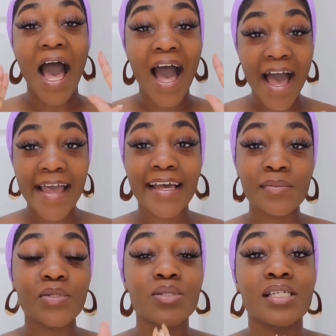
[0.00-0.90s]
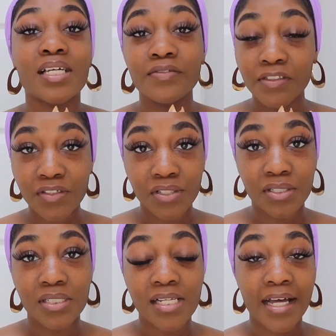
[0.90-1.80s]
I absolutely love the
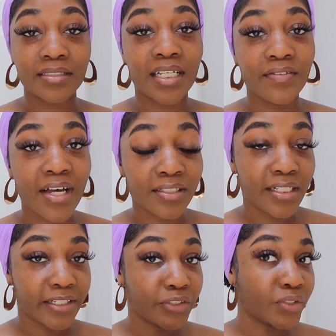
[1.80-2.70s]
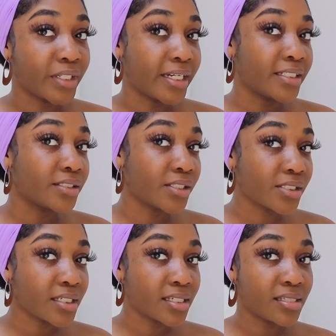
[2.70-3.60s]
results. I love how natural that it
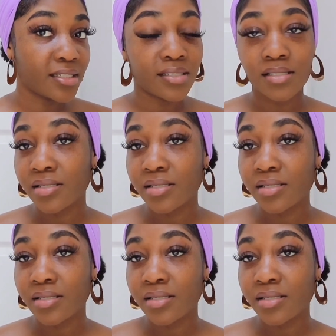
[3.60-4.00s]
looks. This is